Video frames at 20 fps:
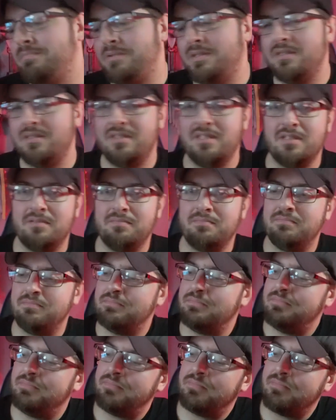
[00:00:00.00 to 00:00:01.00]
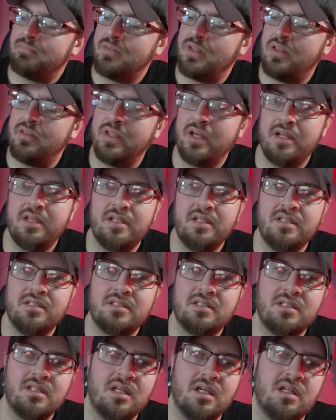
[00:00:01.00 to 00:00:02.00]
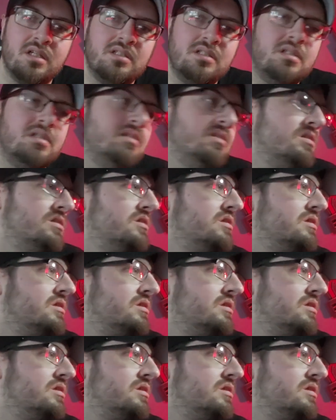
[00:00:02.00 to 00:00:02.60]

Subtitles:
But yep, that is the gun.